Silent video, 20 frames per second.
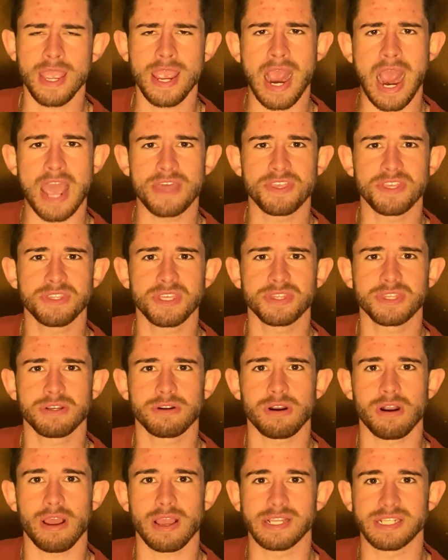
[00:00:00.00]
I think that
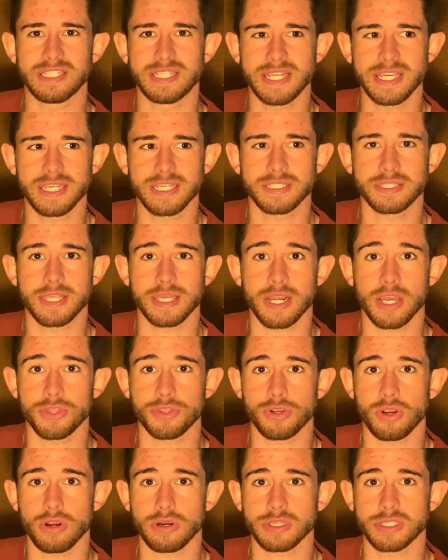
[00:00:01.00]
there are ideas that
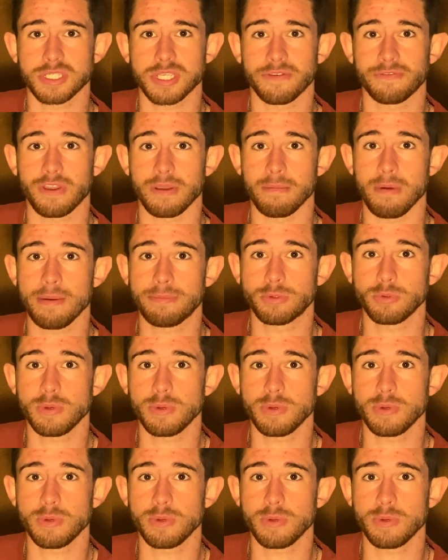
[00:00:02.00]
other artists have come up